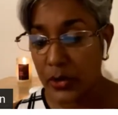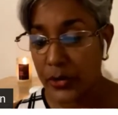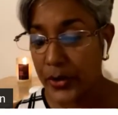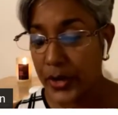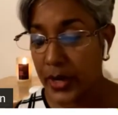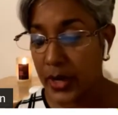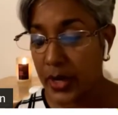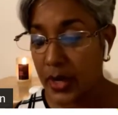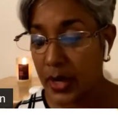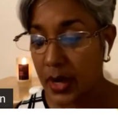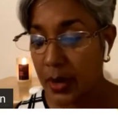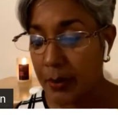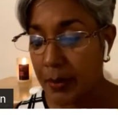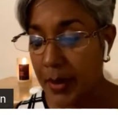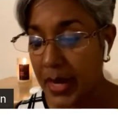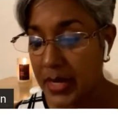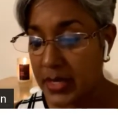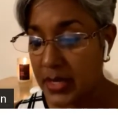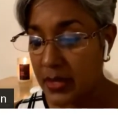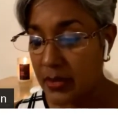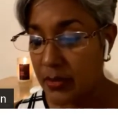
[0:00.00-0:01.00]
laundering and
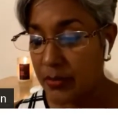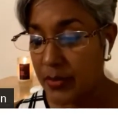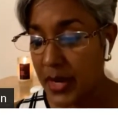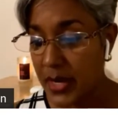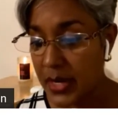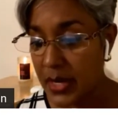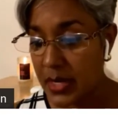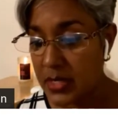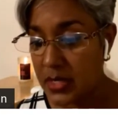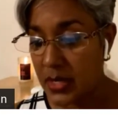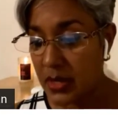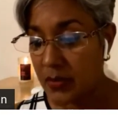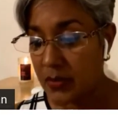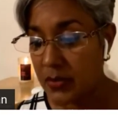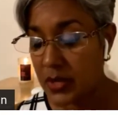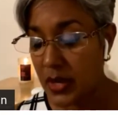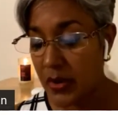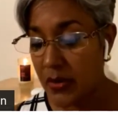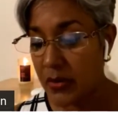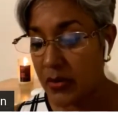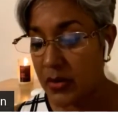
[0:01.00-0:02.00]
combating the financing
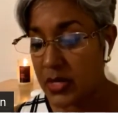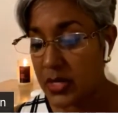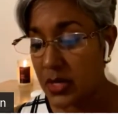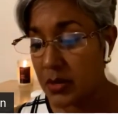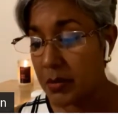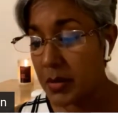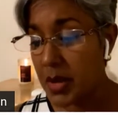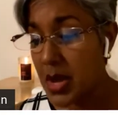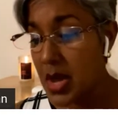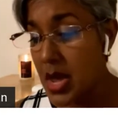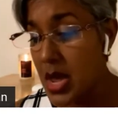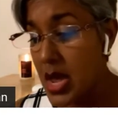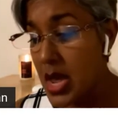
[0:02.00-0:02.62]
of terrorism